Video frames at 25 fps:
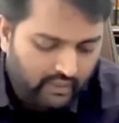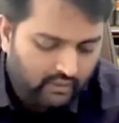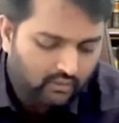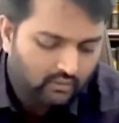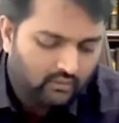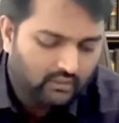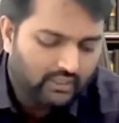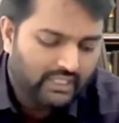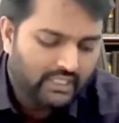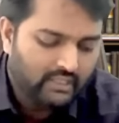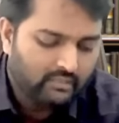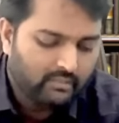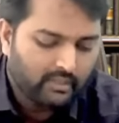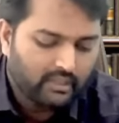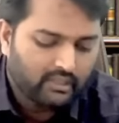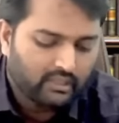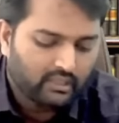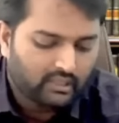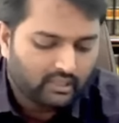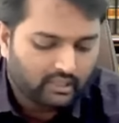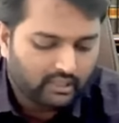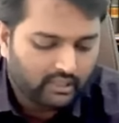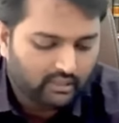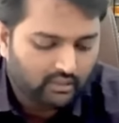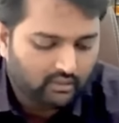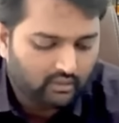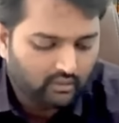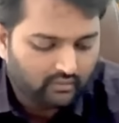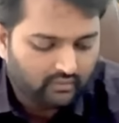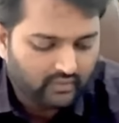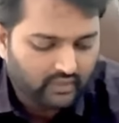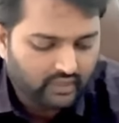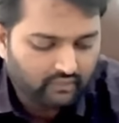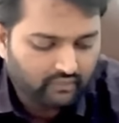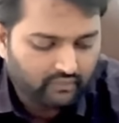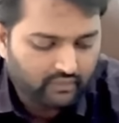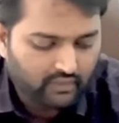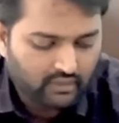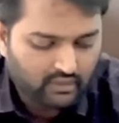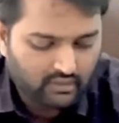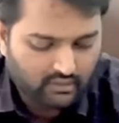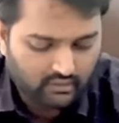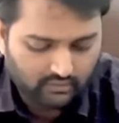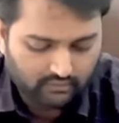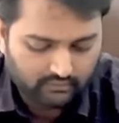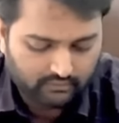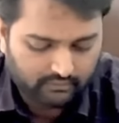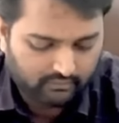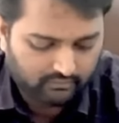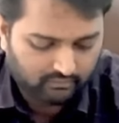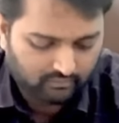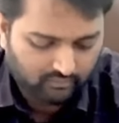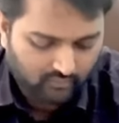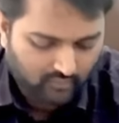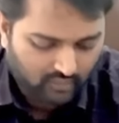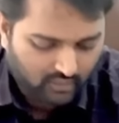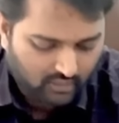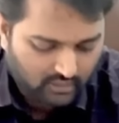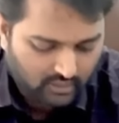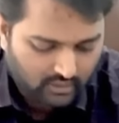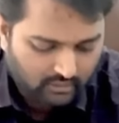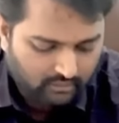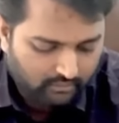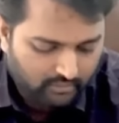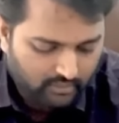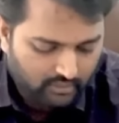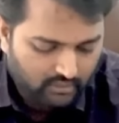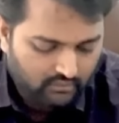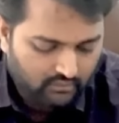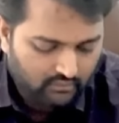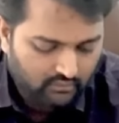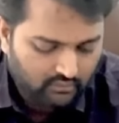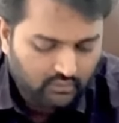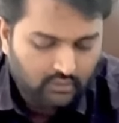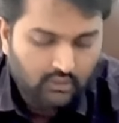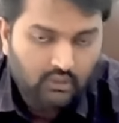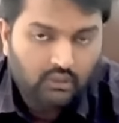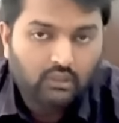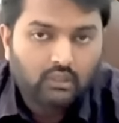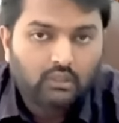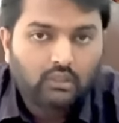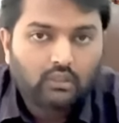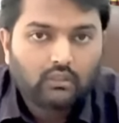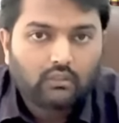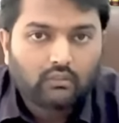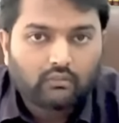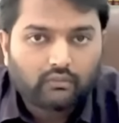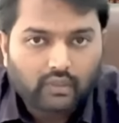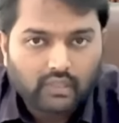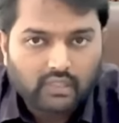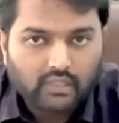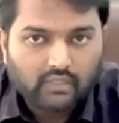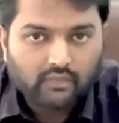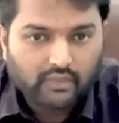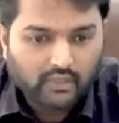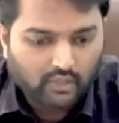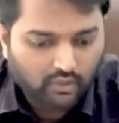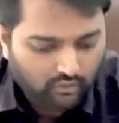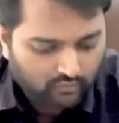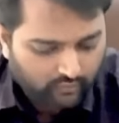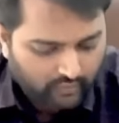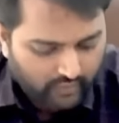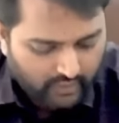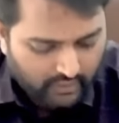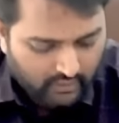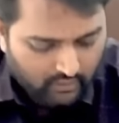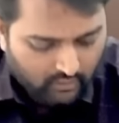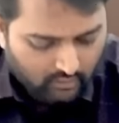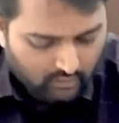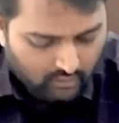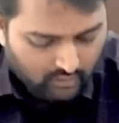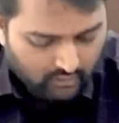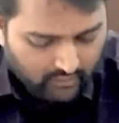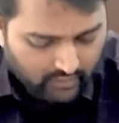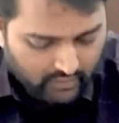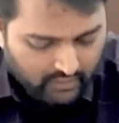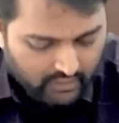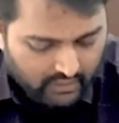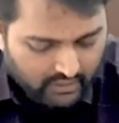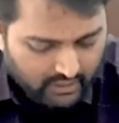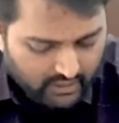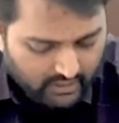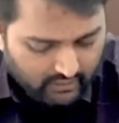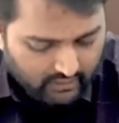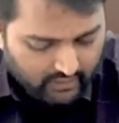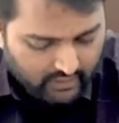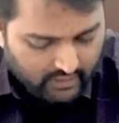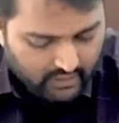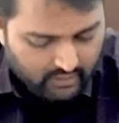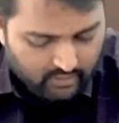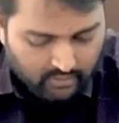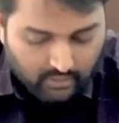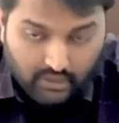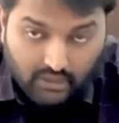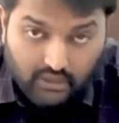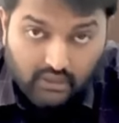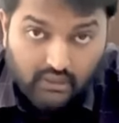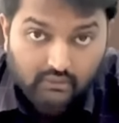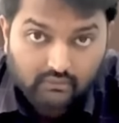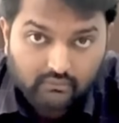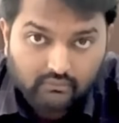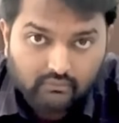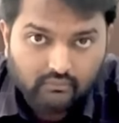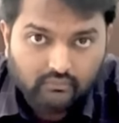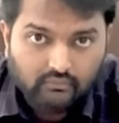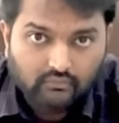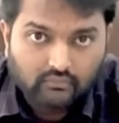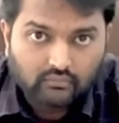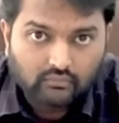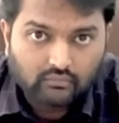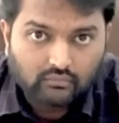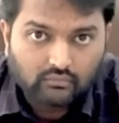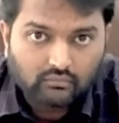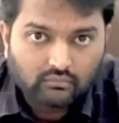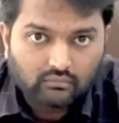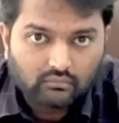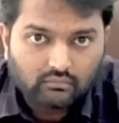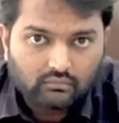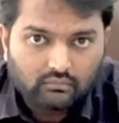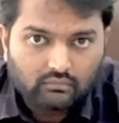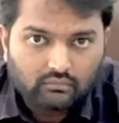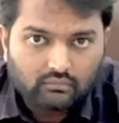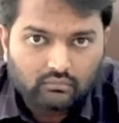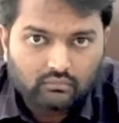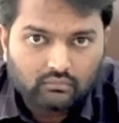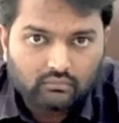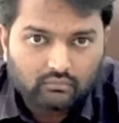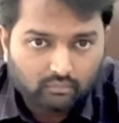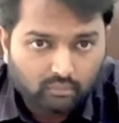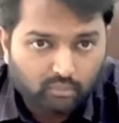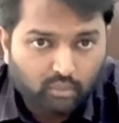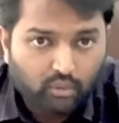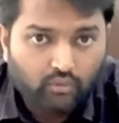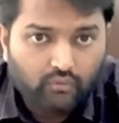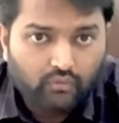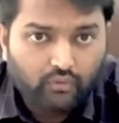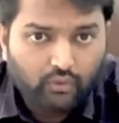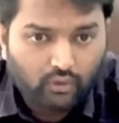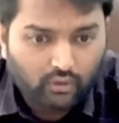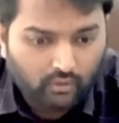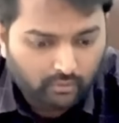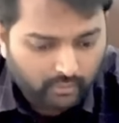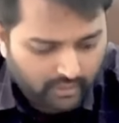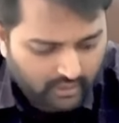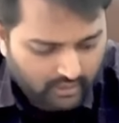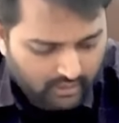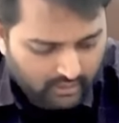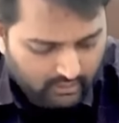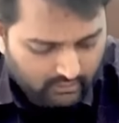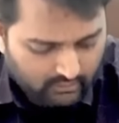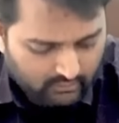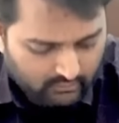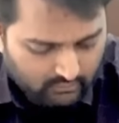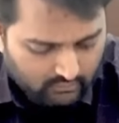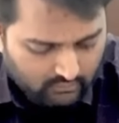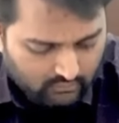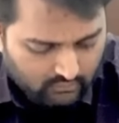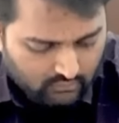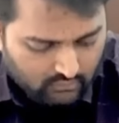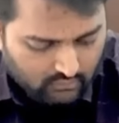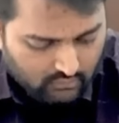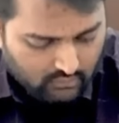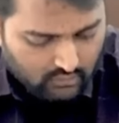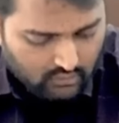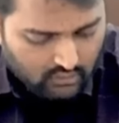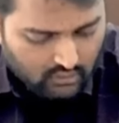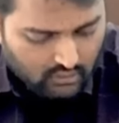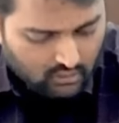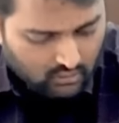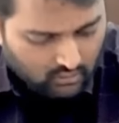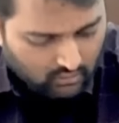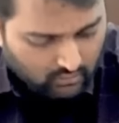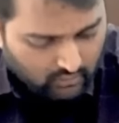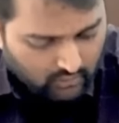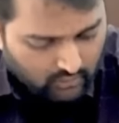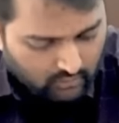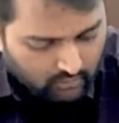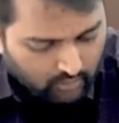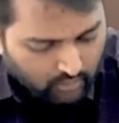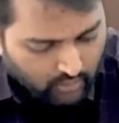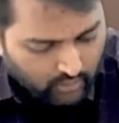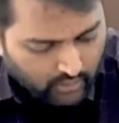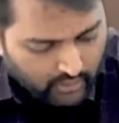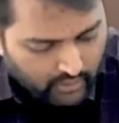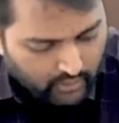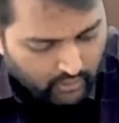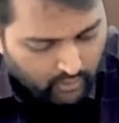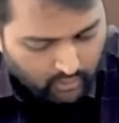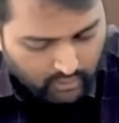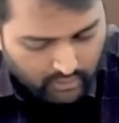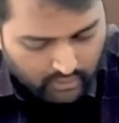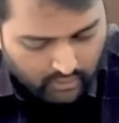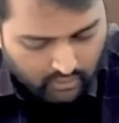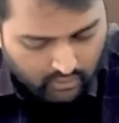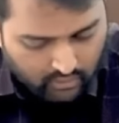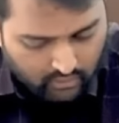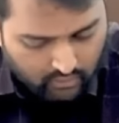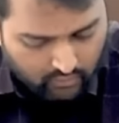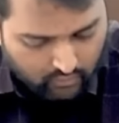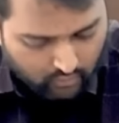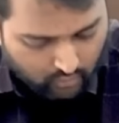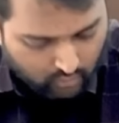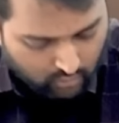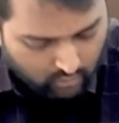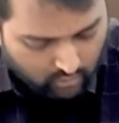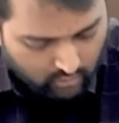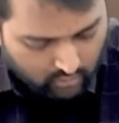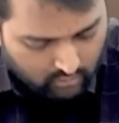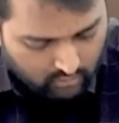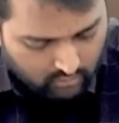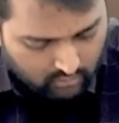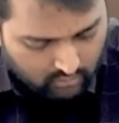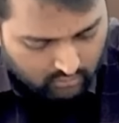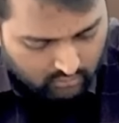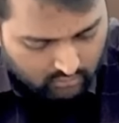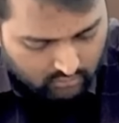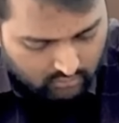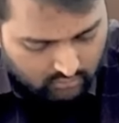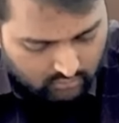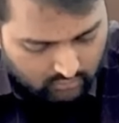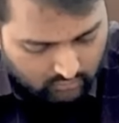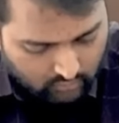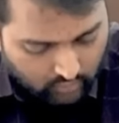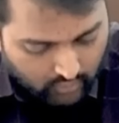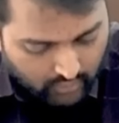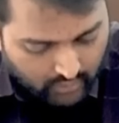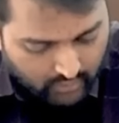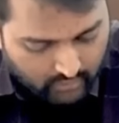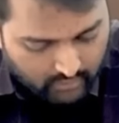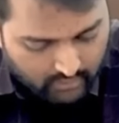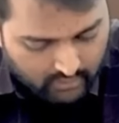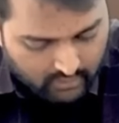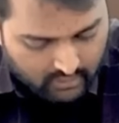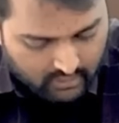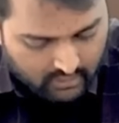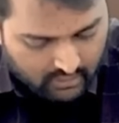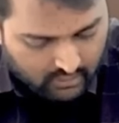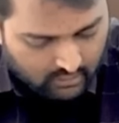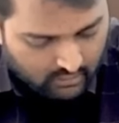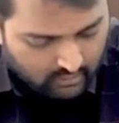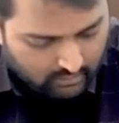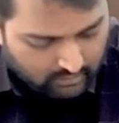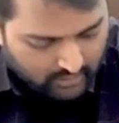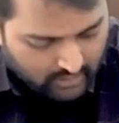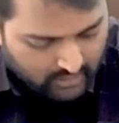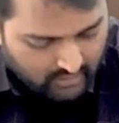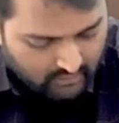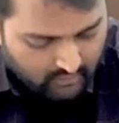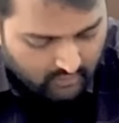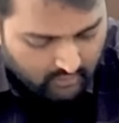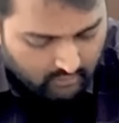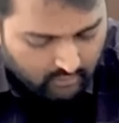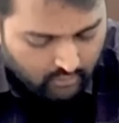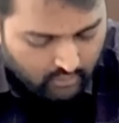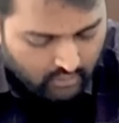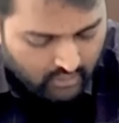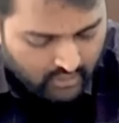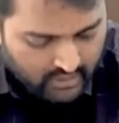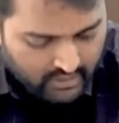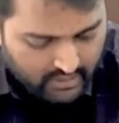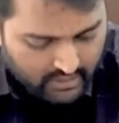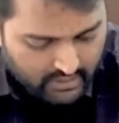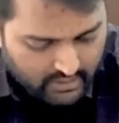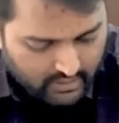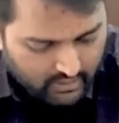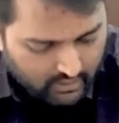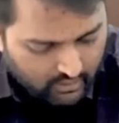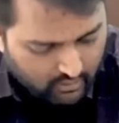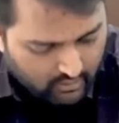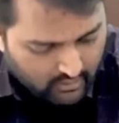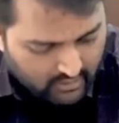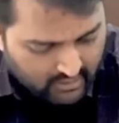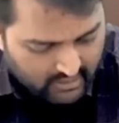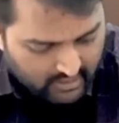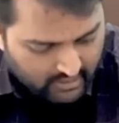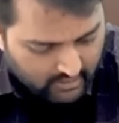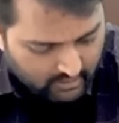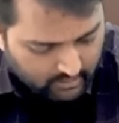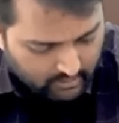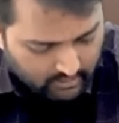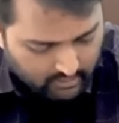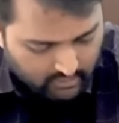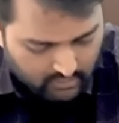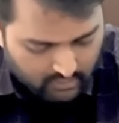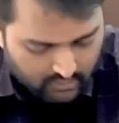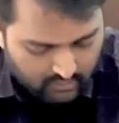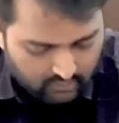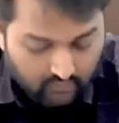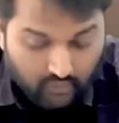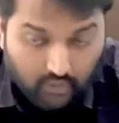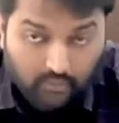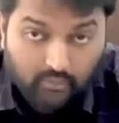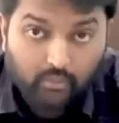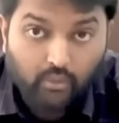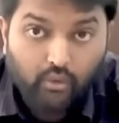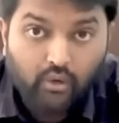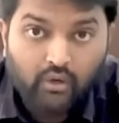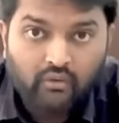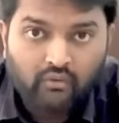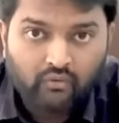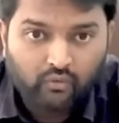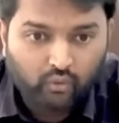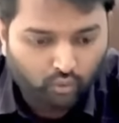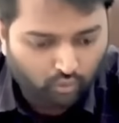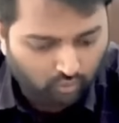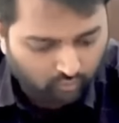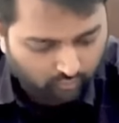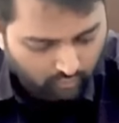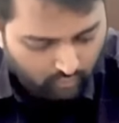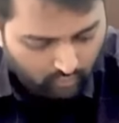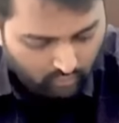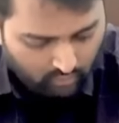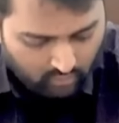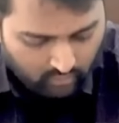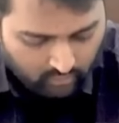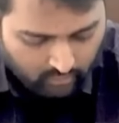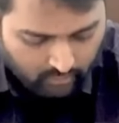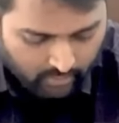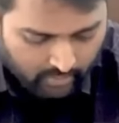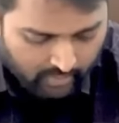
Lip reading: out the expected return of the investor. Simple. First, we should find out the weighted average beta, portfolio beta. So 1.2 into 4, 40% plus 1.6 into 60%, 1.44.